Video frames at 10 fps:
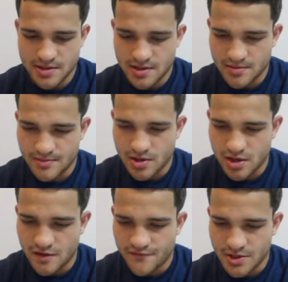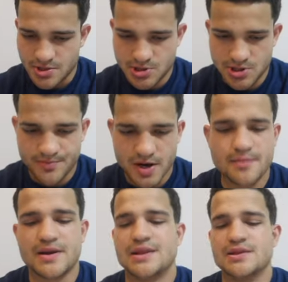of
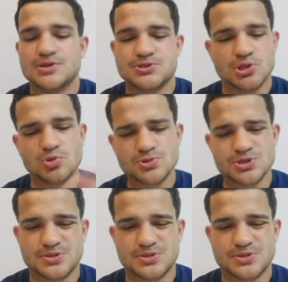ShipBob and the zones of